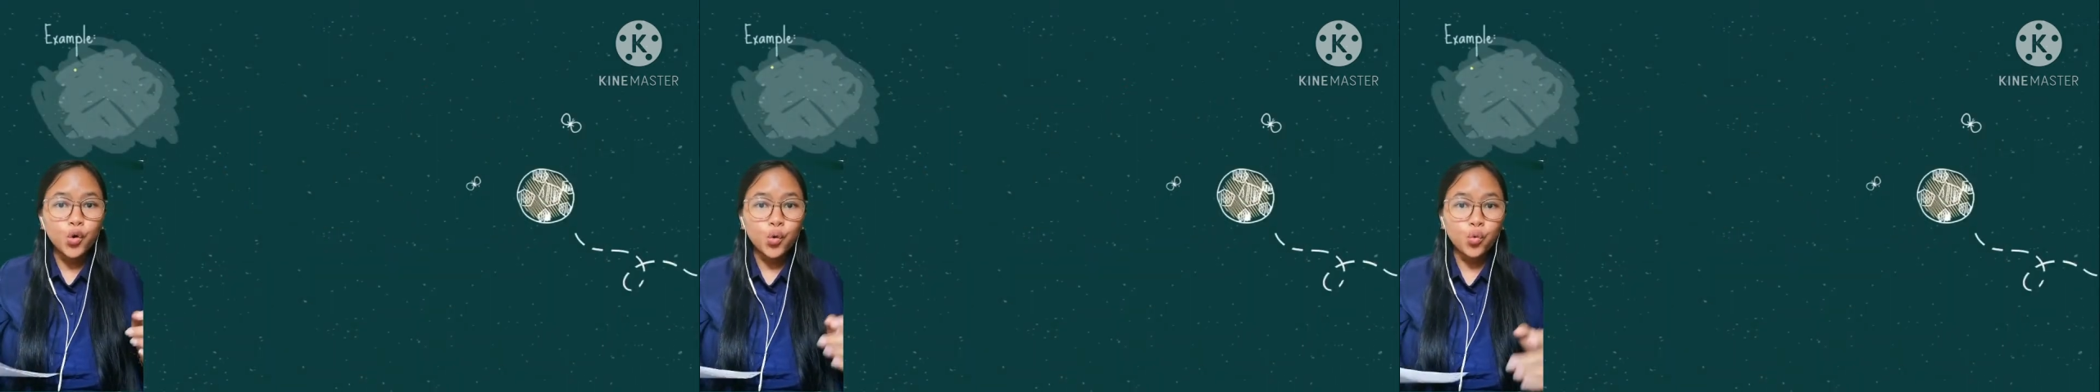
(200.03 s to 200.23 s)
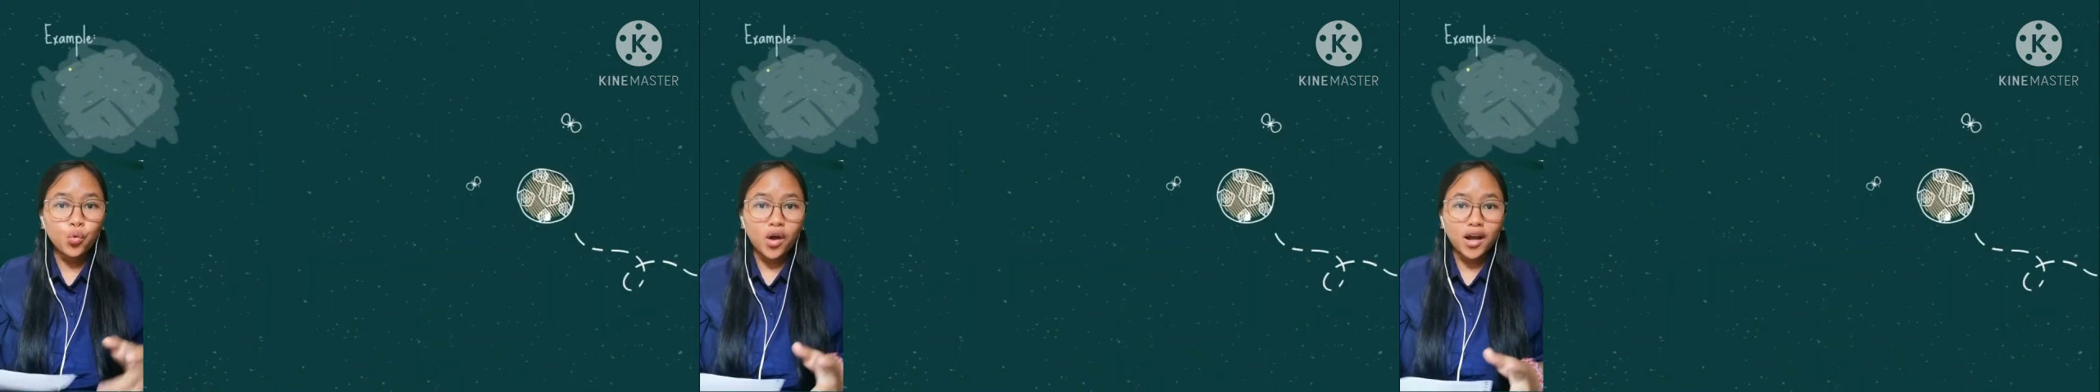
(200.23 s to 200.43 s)

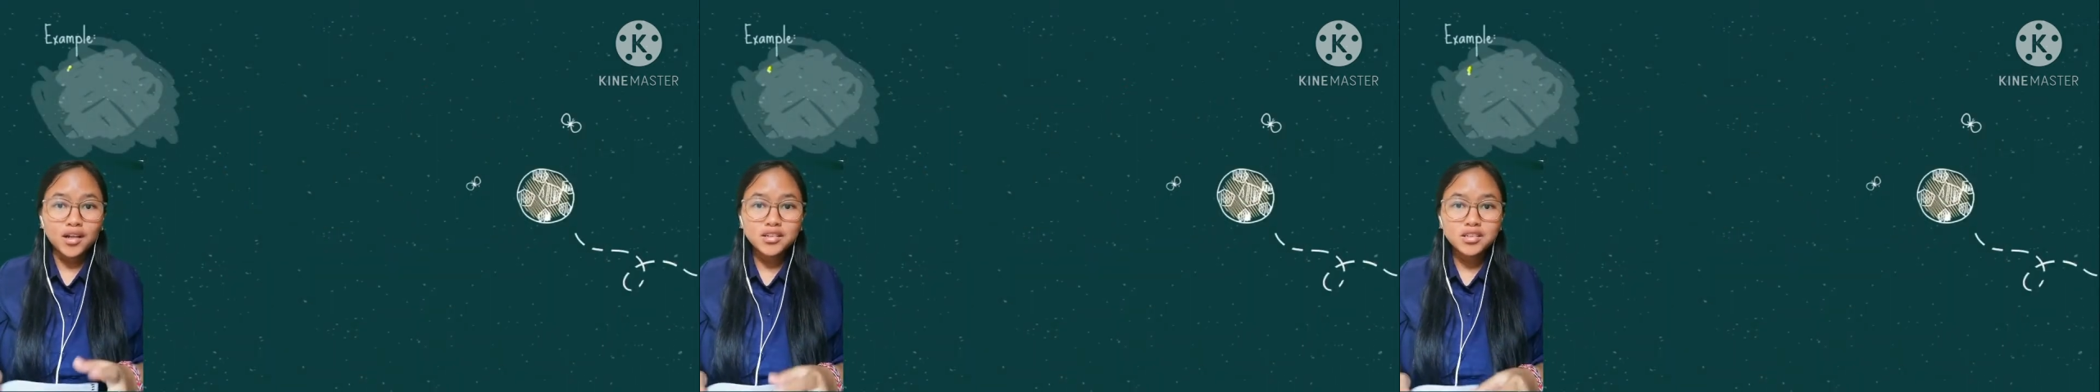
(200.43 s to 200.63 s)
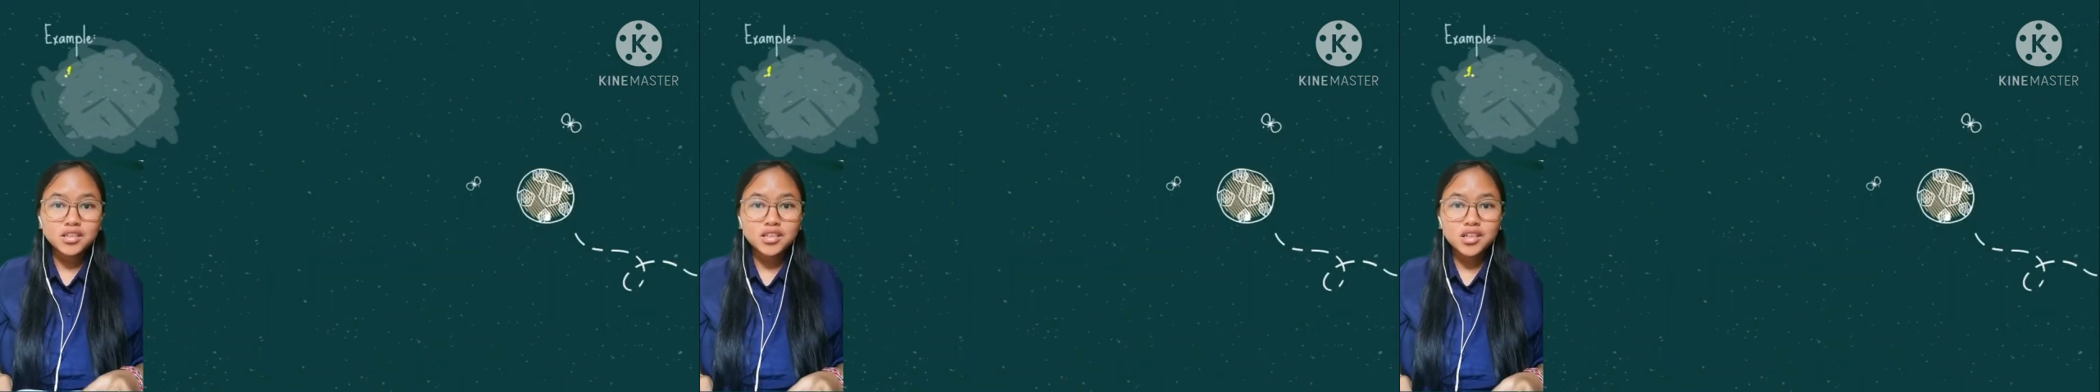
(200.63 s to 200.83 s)

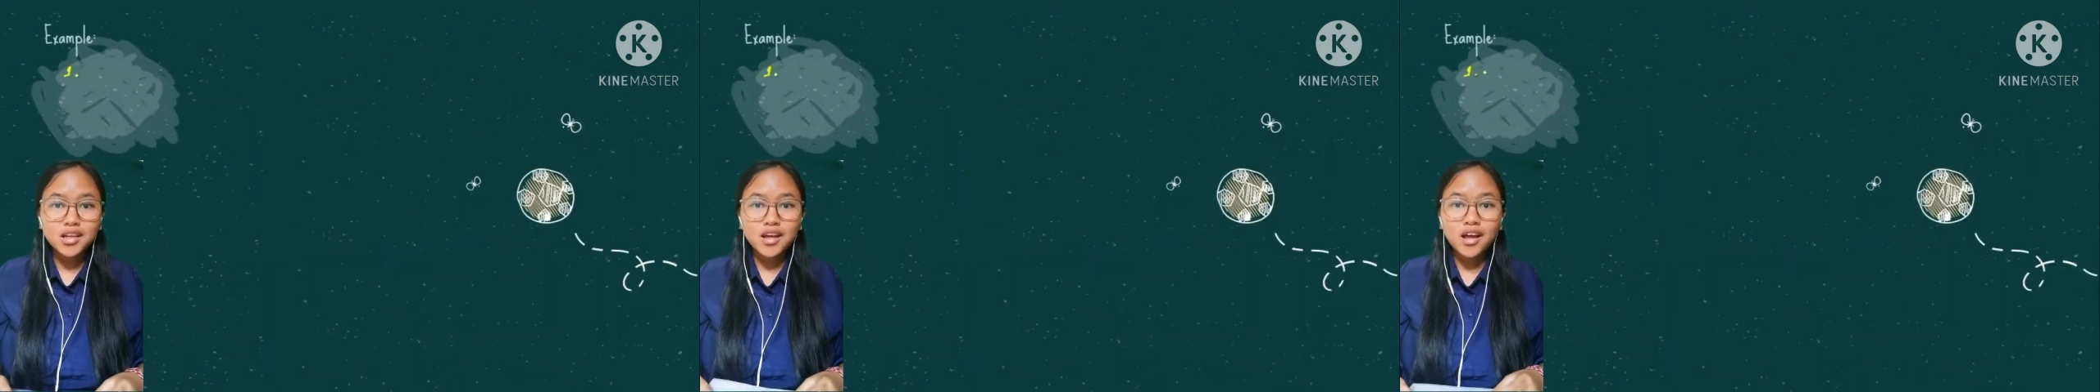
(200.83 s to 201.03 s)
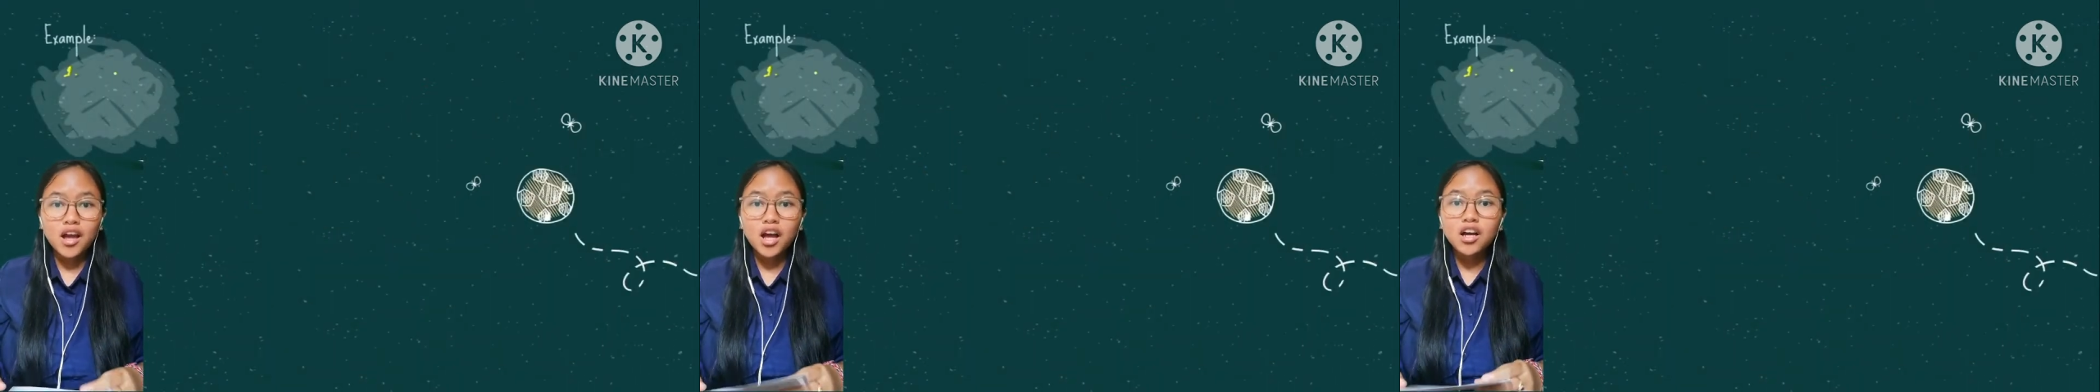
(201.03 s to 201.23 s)
1,
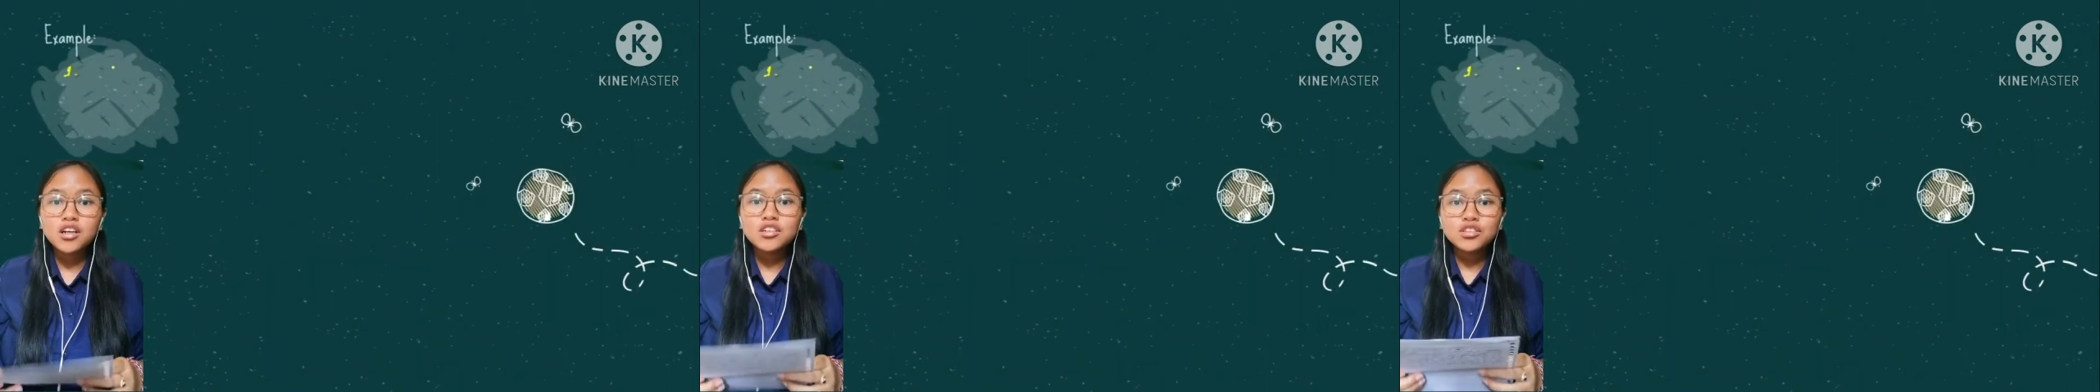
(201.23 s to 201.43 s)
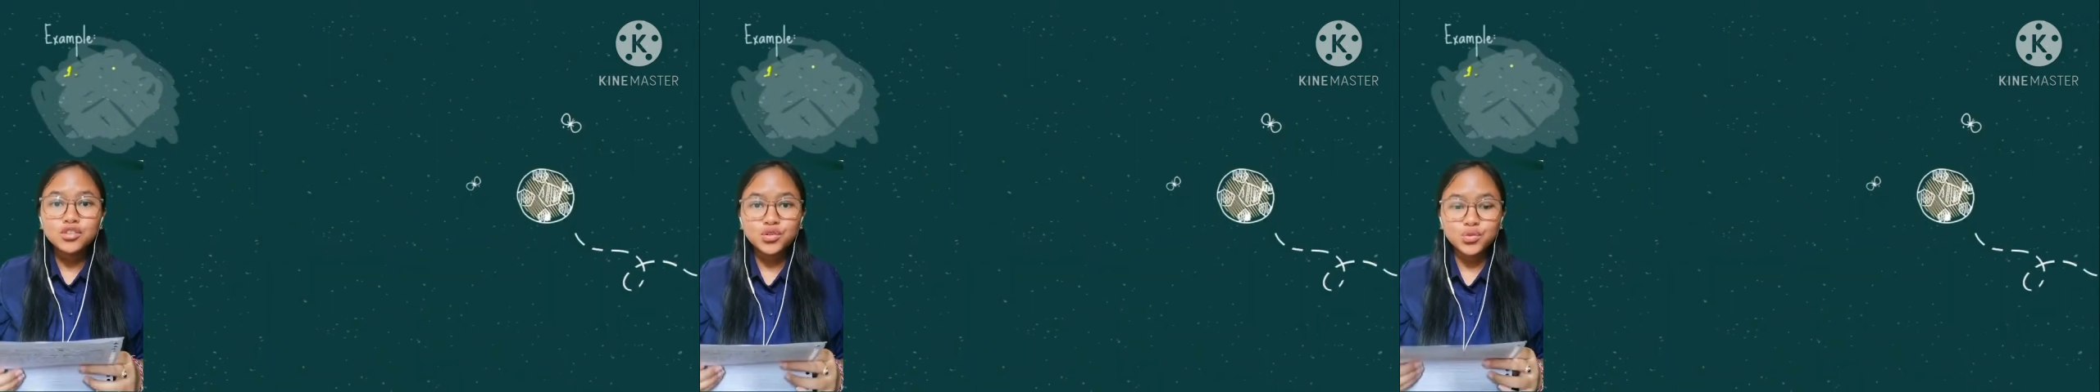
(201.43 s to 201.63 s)

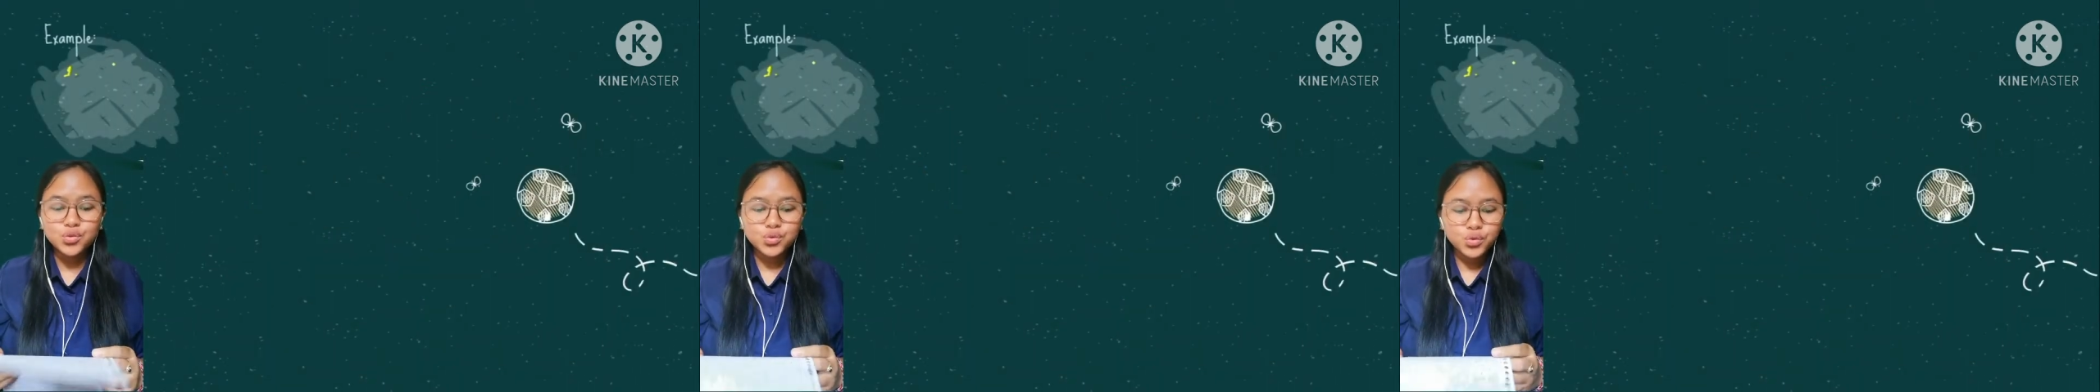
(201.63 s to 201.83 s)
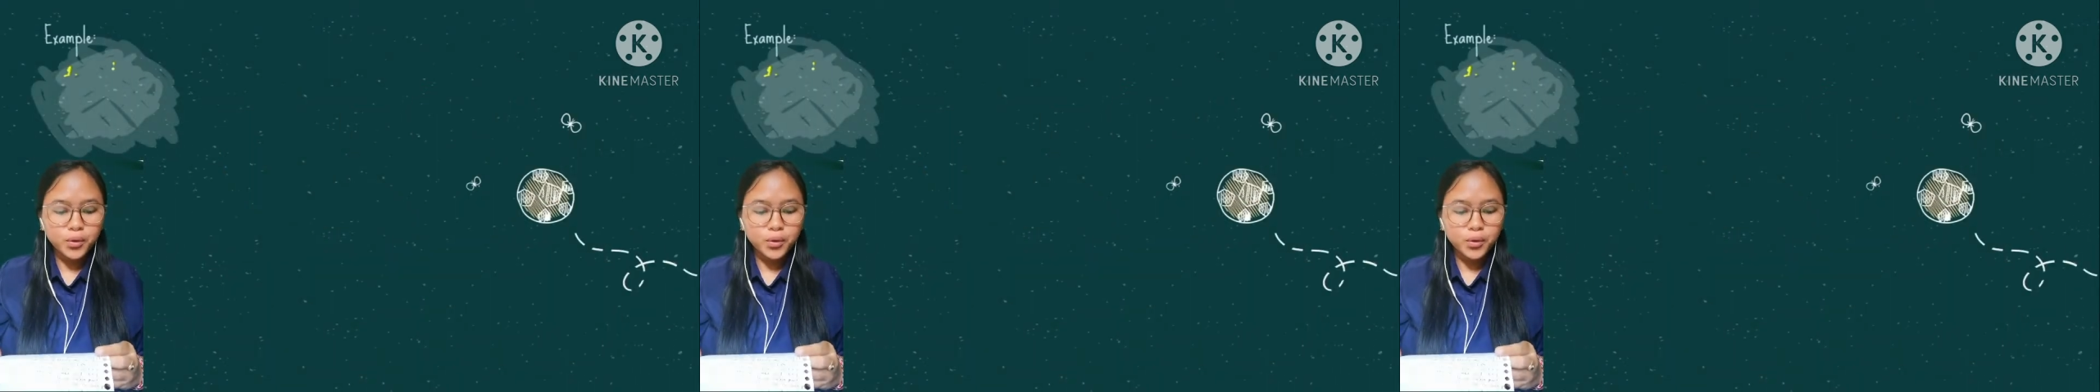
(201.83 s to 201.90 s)
2,